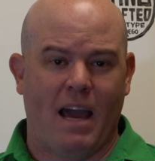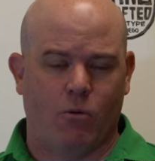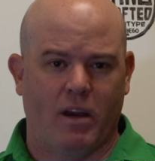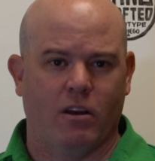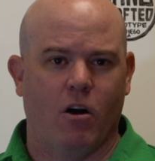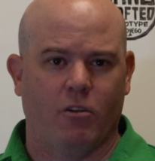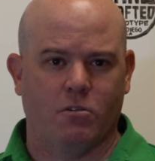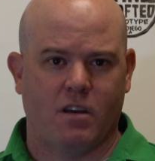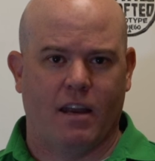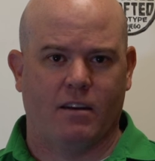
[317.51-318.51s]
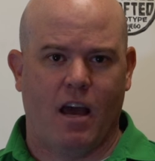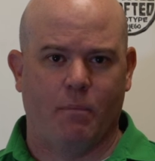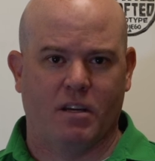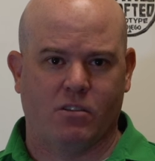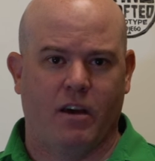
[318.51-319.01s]
back weighting, all those kind of
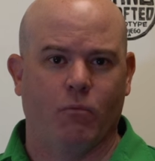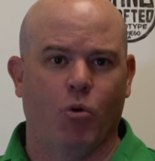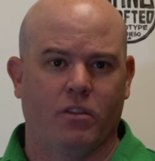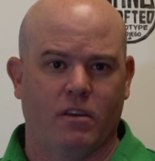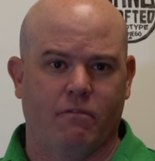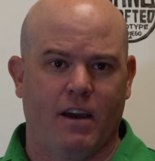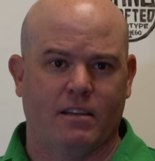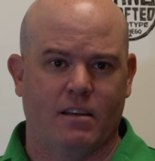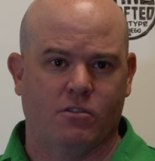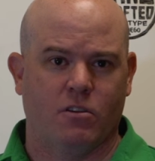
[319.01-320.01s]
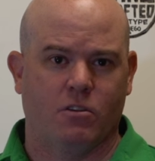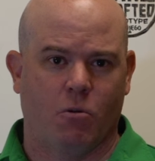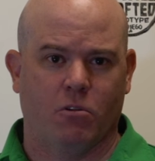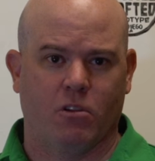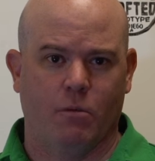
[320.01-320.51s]
topics on what the effect is on the
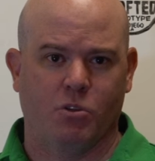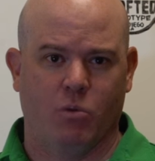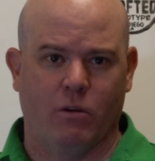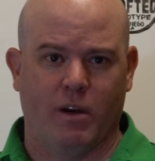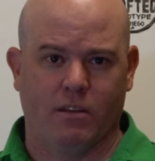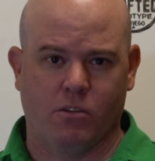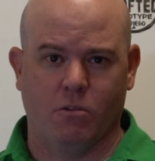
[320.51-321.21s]
total club swing weight.